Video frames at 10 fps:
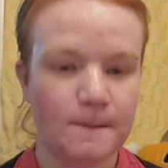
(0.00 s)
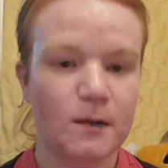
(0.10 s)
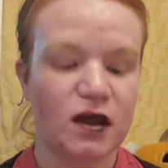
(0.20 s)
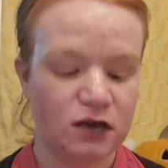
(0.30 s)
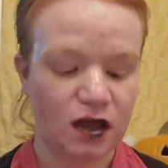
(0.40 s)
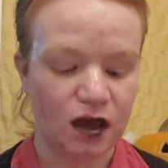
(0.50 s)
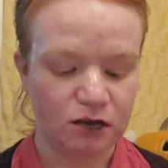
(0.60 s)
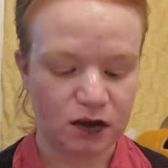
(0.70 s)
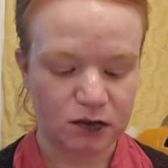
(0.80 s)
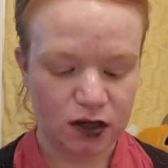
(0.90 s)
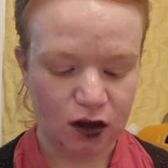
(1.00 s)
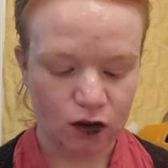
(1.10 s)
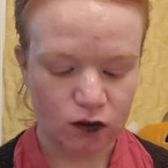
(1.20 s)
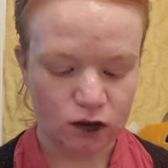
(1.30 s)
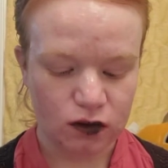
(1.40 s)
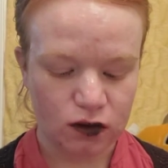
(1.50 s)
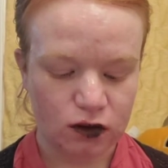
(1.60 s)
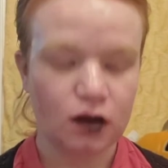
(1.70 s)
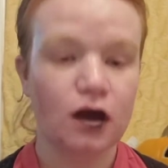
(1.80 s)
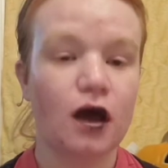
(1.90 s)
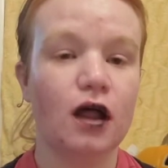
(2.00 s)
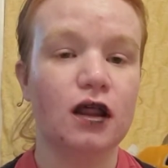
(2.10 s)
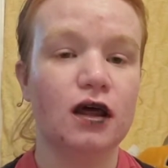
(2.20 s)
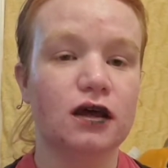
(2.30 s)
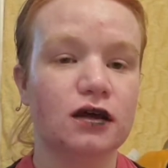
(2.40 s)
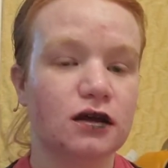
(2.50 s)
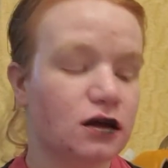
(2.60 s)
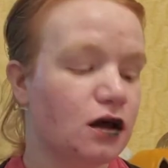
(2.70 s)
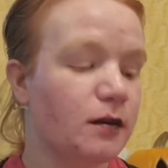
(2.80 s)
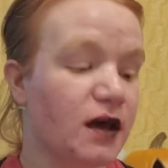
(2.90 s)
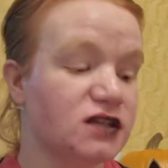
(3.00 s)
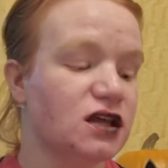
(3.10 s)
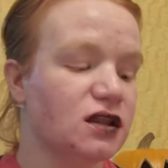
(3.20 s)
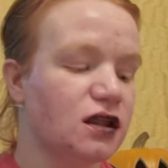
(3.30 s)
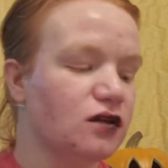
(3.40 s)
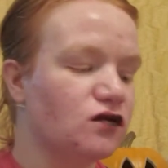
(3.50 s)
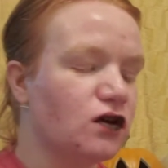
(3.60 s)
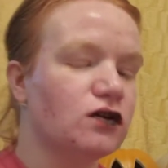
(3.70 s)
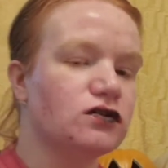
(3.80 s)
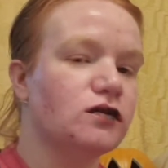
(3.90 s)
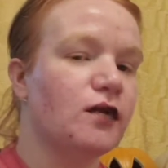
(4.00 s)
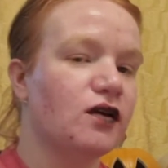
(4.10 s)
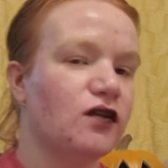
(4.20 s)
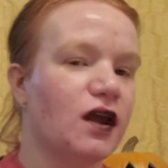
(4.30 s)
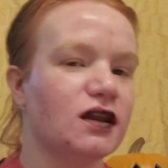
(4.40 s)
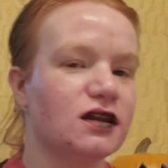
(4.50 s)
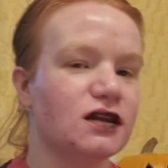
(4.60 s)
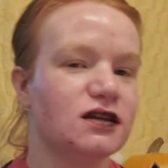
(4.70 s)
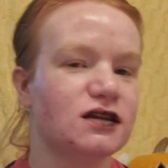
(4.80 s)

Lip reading: hit me up, let me know. I'll pass on the info to my friend.